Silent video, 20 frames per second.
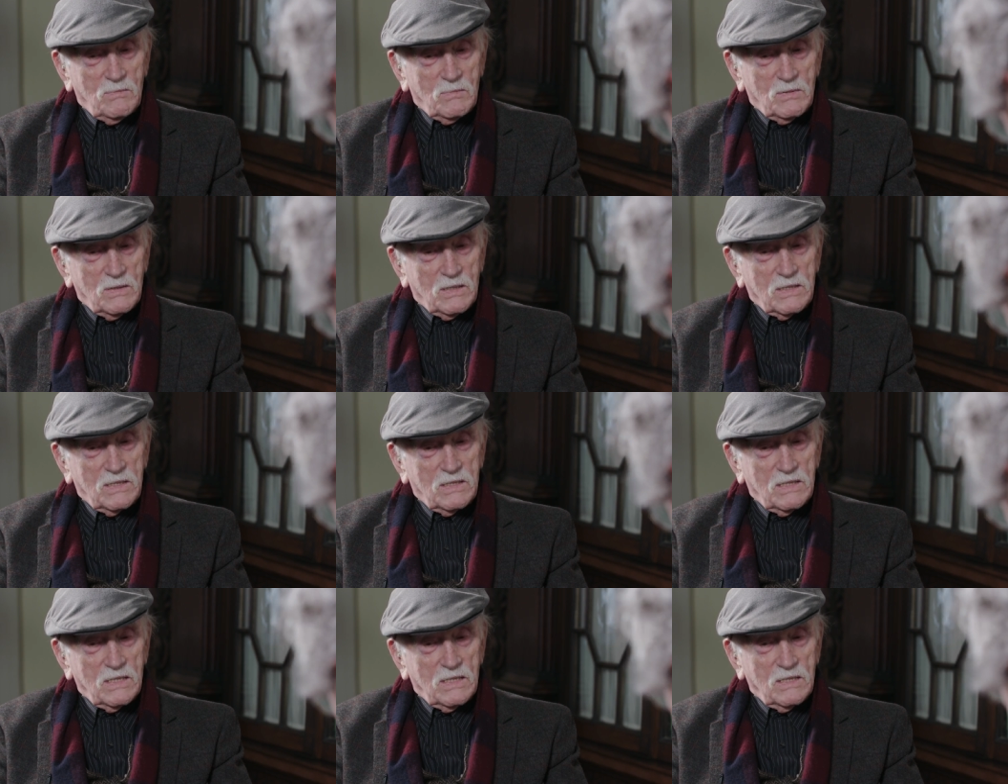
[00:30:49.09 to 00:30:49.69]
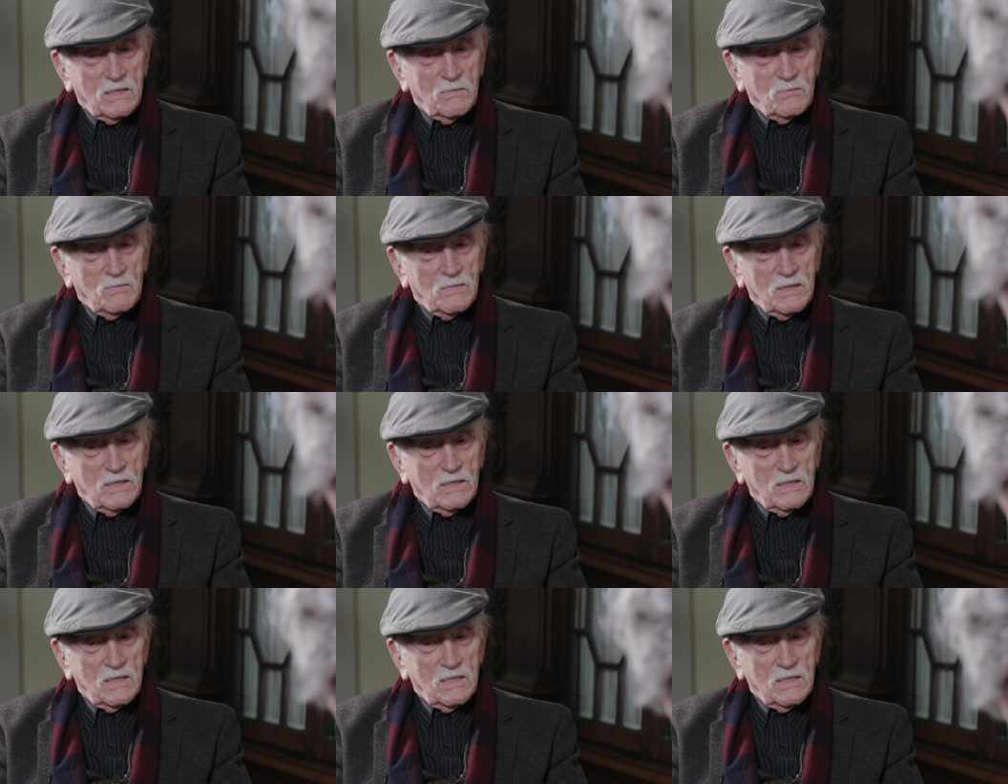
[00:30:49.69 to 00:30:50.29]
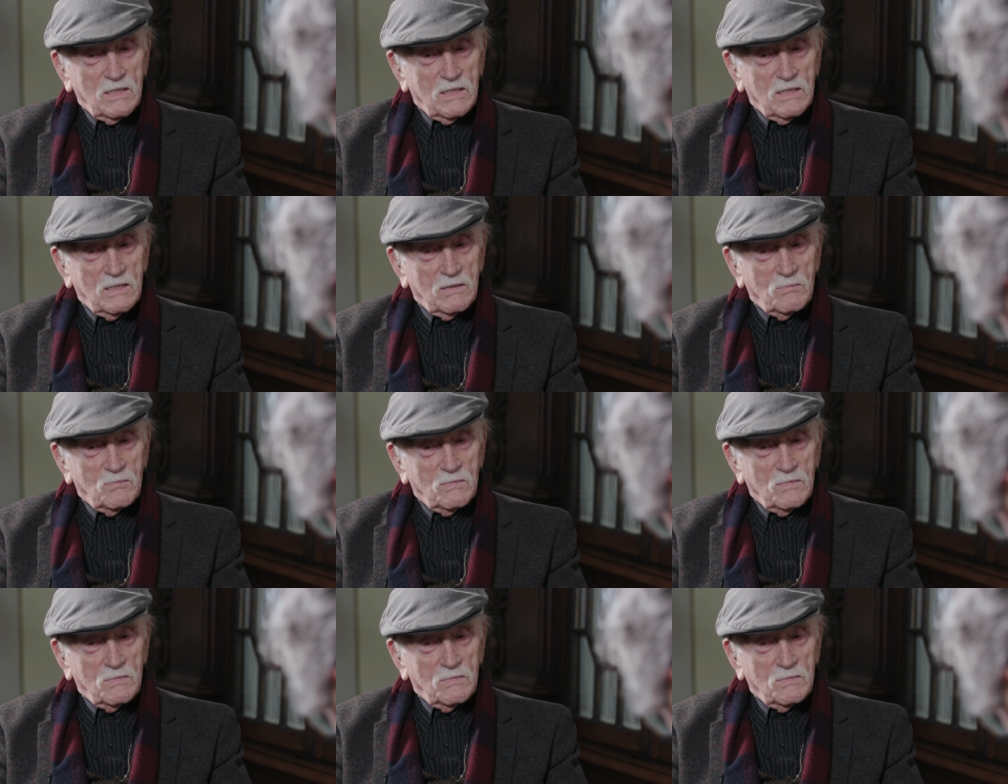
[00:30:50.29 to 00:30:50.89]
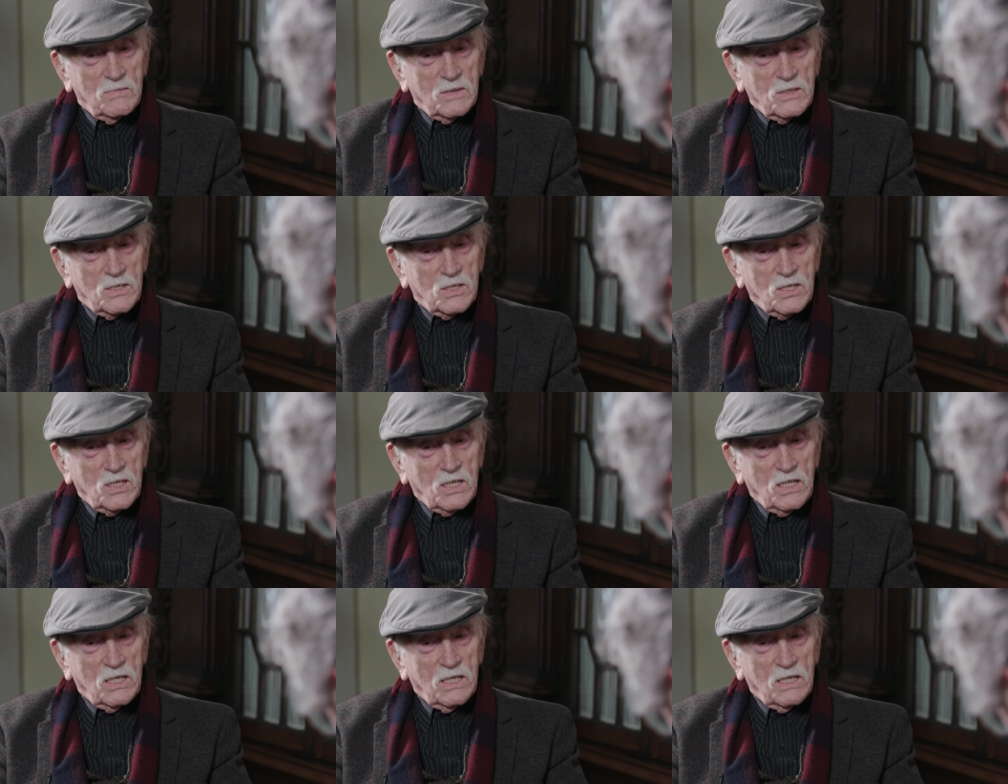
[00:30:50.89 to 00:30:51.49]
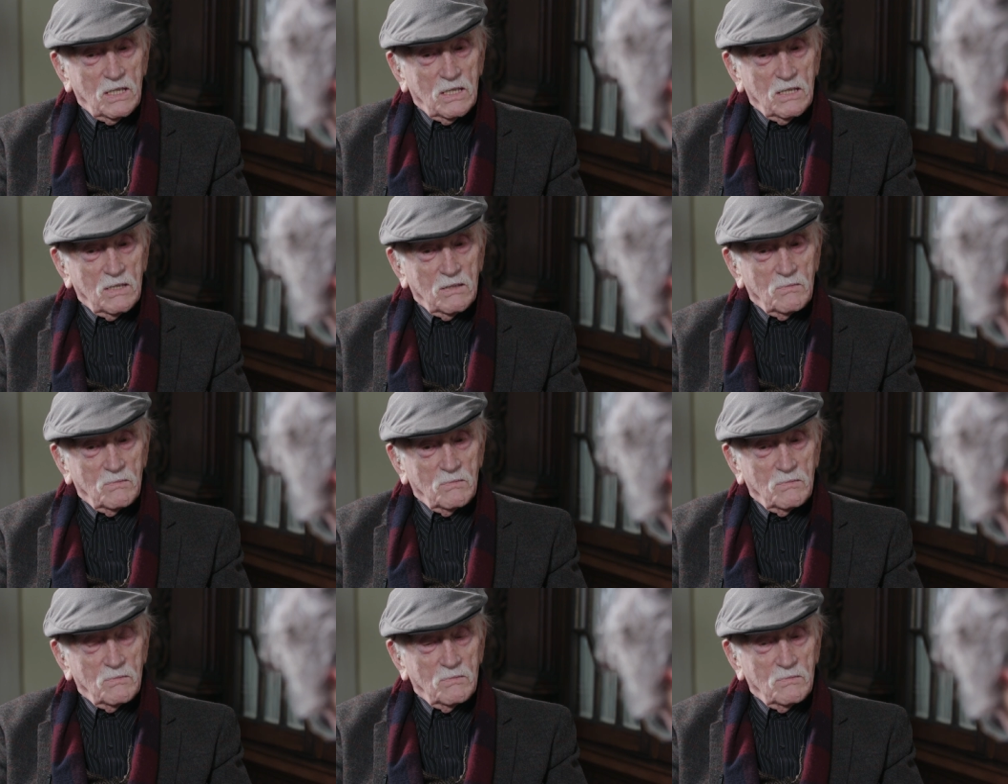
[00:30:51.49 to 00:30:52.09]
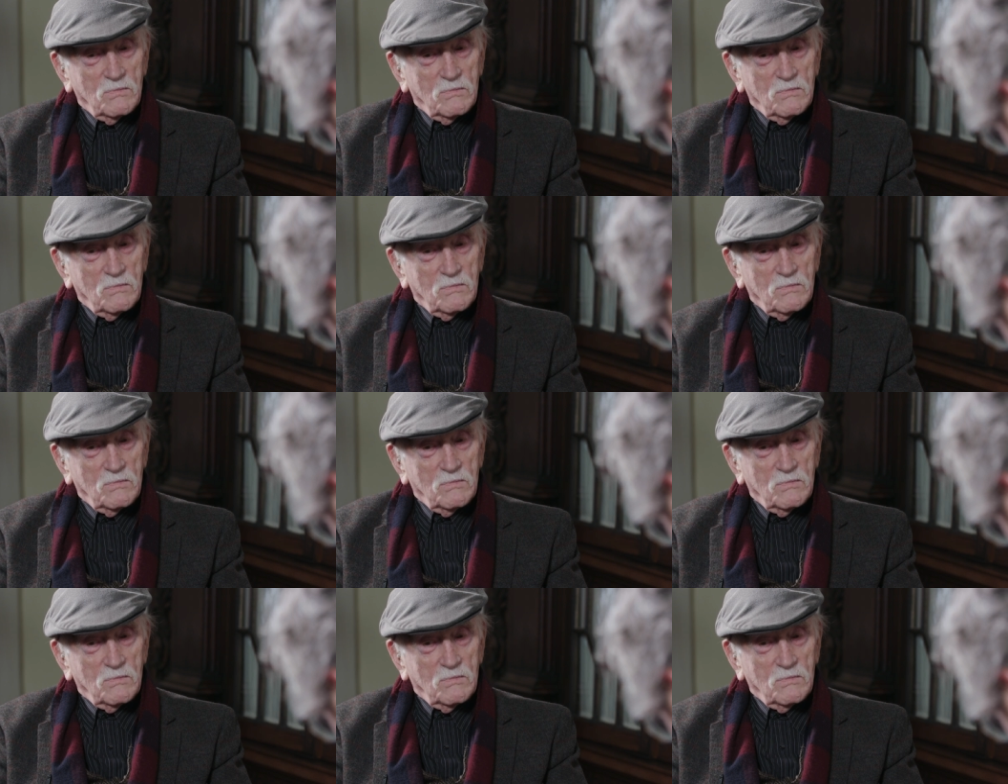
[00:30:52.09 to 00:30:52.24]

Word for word: But um, um, she, um,